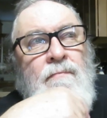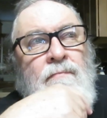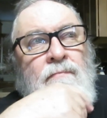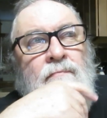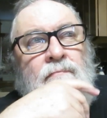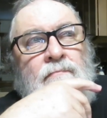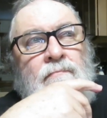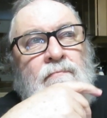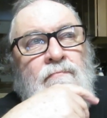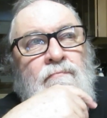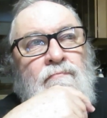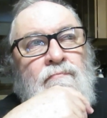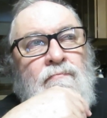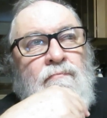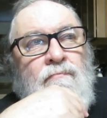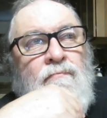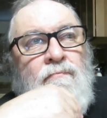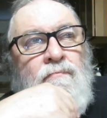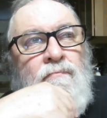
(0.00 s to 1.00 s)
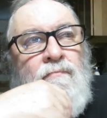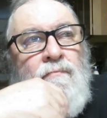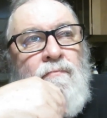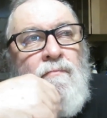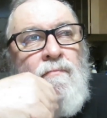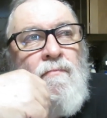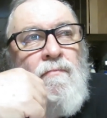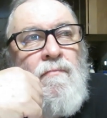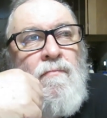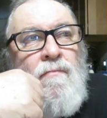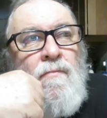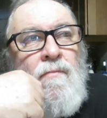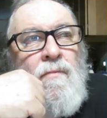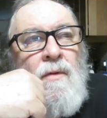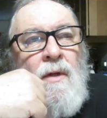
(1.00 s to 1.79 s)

Nobody speaks.